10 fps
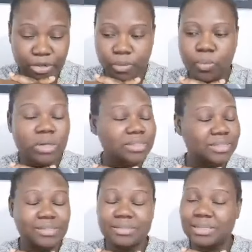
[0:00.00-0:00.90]
What
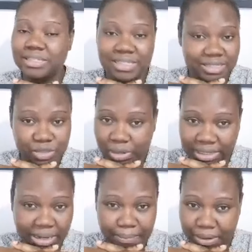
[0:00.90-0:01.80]
is he talking
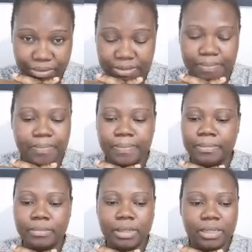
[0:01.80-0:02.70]
about?
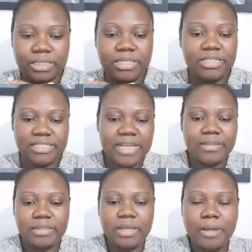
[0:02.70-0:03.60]
Did he say
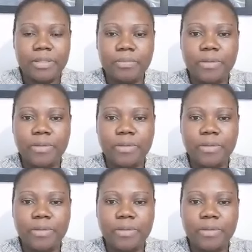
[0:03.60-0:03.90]
anything about the money?